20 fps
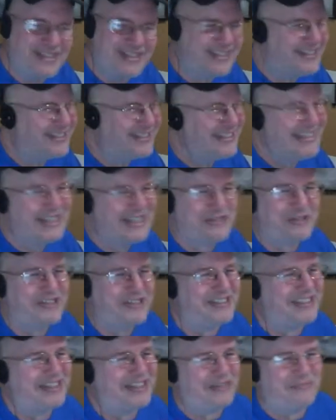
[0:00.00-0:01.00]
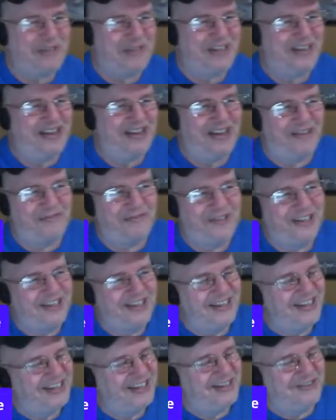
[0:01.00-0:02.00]
It's just this one ticked me off.
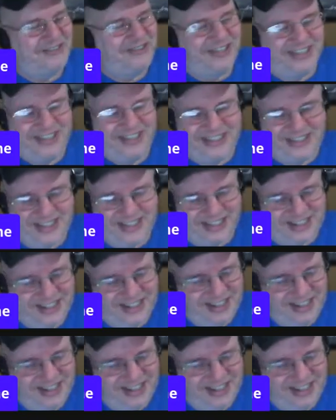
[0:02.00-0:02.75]
It really did.